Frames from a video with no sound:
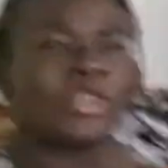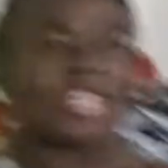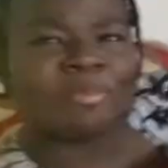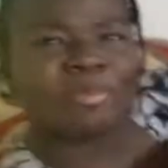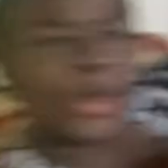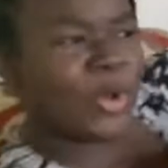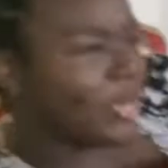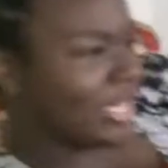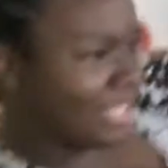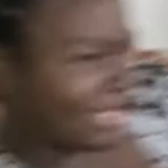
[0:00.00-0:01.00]
these
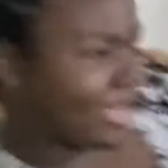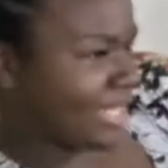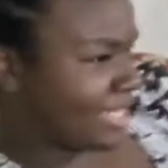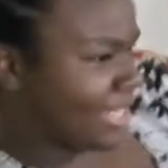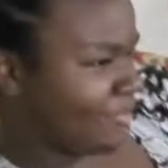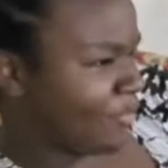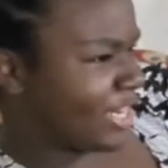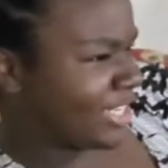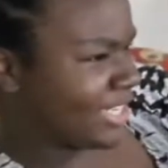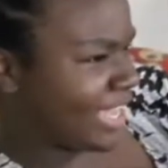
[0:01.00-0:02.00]
brownies myself, or
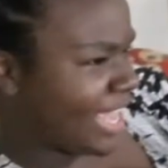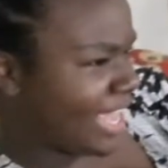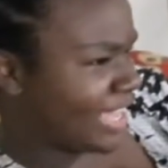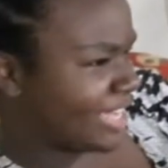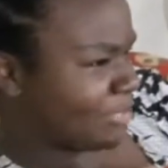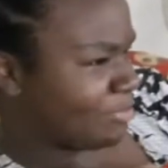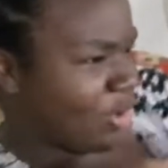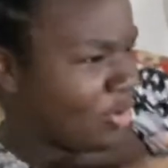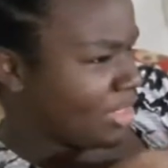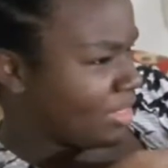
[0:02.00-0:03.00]
this cakeish
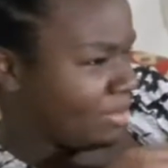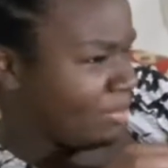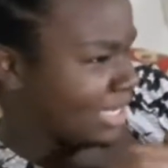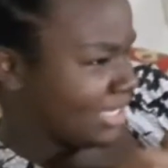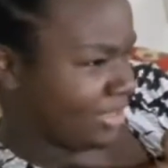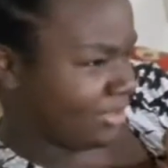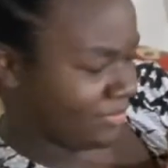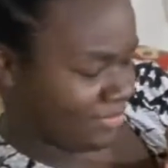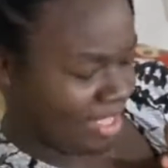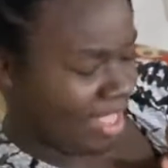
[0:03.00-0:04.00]
brownie thing
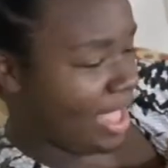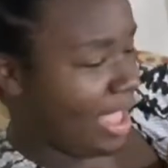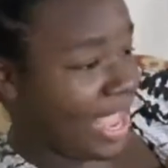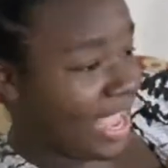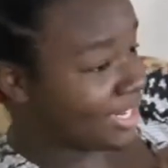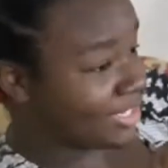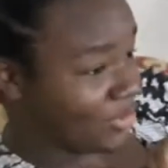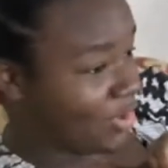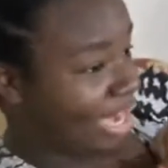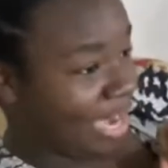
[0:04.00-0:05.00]
myself, and I
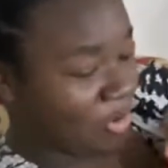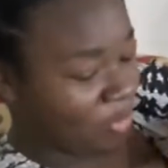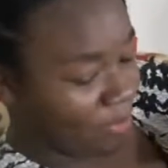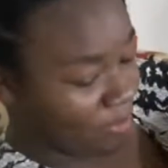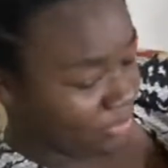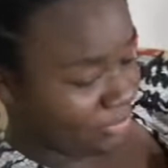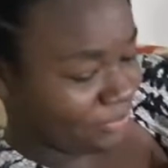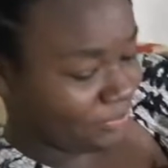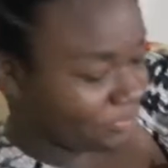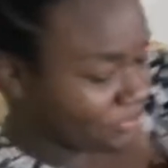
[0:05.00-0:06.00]
enjoyed it. I don't know about
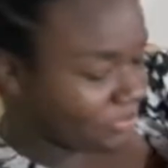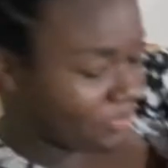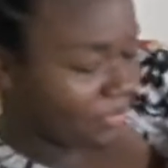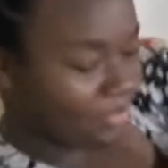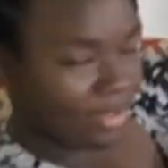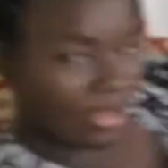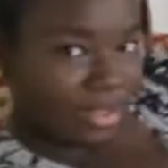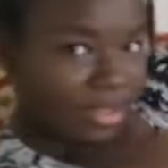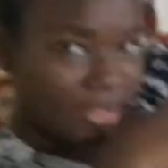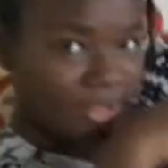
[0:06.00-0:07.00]
one. Oh,
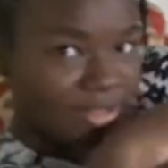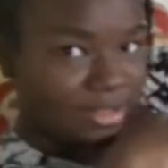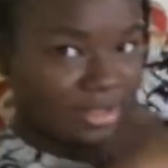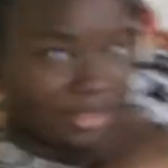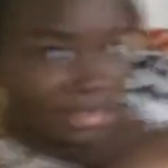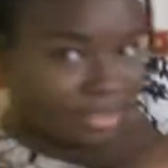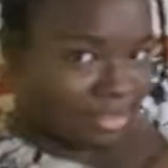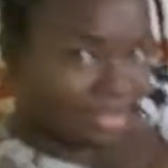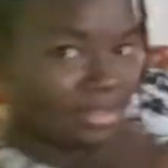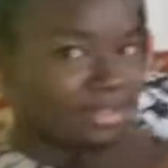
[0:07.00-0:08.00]
right, because she
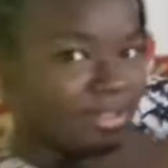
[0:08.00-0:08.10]
don't eat.